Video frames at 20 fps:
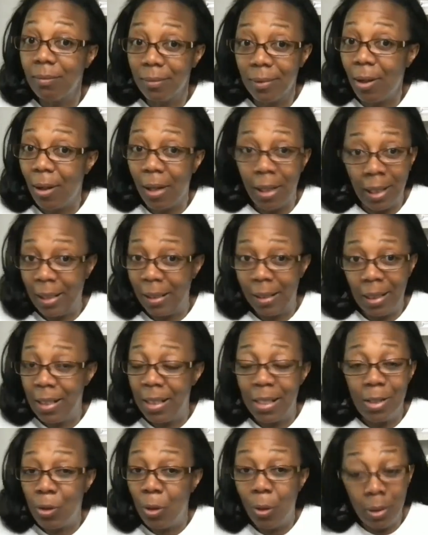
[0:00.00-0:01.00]
Like, this
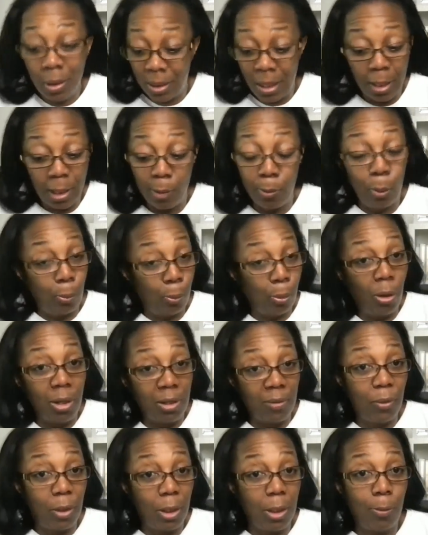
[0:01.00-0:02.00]
is not a sensible
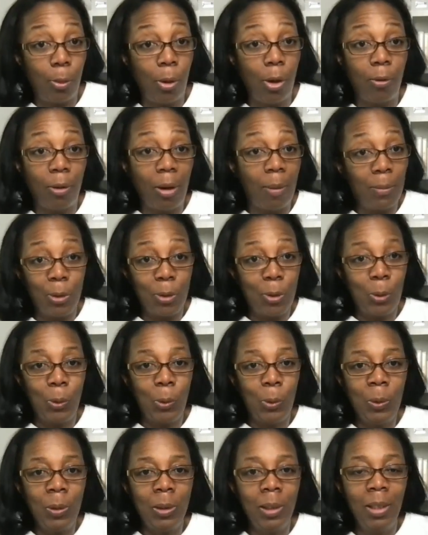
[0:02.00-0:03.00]
price for this program at
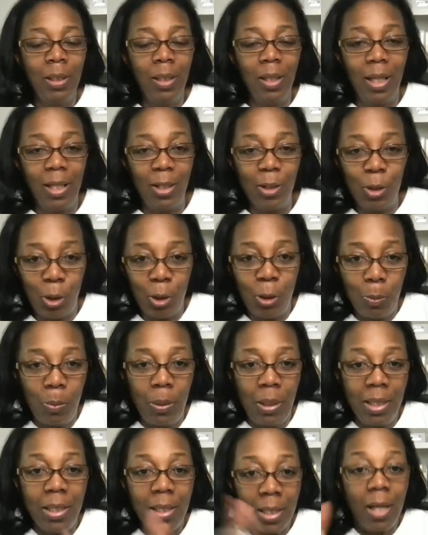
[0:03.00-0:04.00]
all. It should
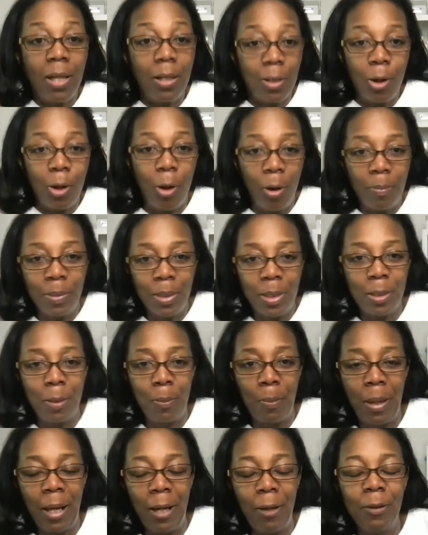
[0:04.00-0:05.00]
be 10 times this
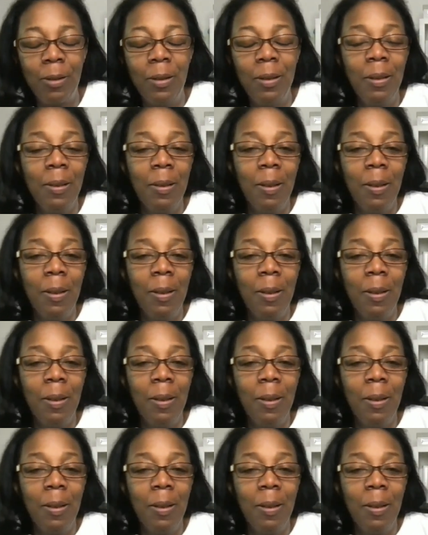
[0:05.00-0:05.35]
amount.